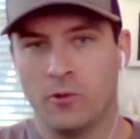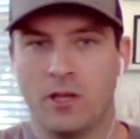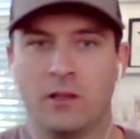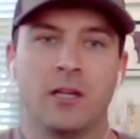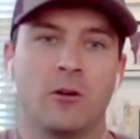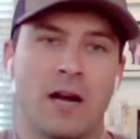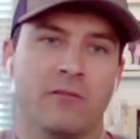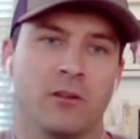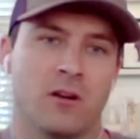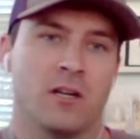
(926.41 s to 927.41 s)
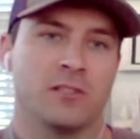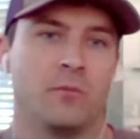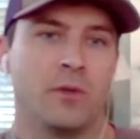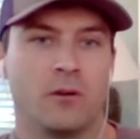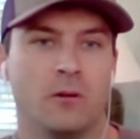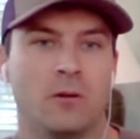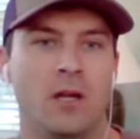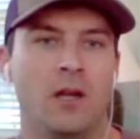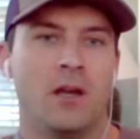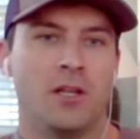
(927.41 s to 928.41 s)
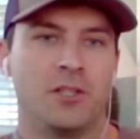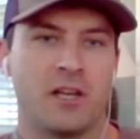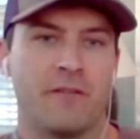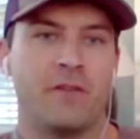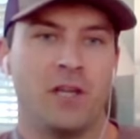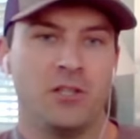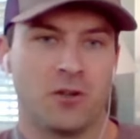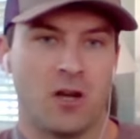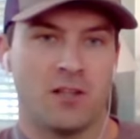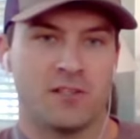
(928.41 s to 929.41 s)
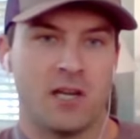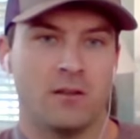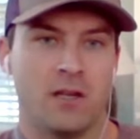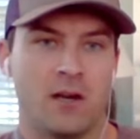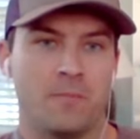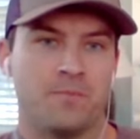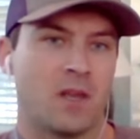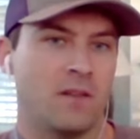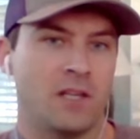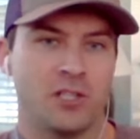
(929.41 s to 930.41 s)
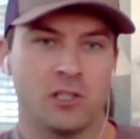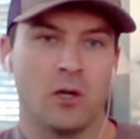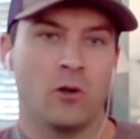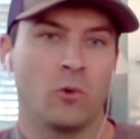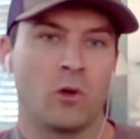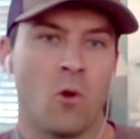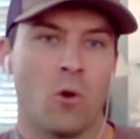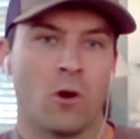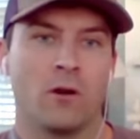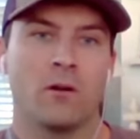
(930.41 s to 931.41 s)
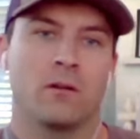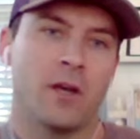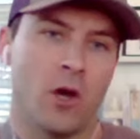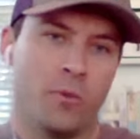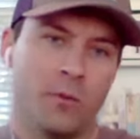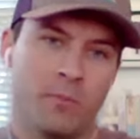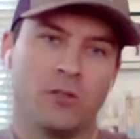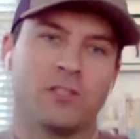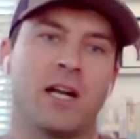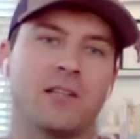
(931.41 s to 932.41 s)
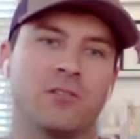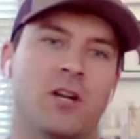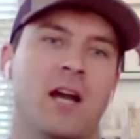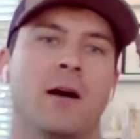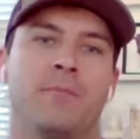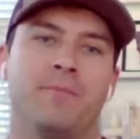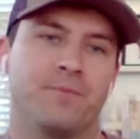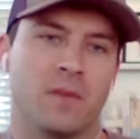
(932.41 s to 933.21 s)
They laid gravel across the middle and just had feed troughs out there, and they just load it with corn. They open both sides of the trap.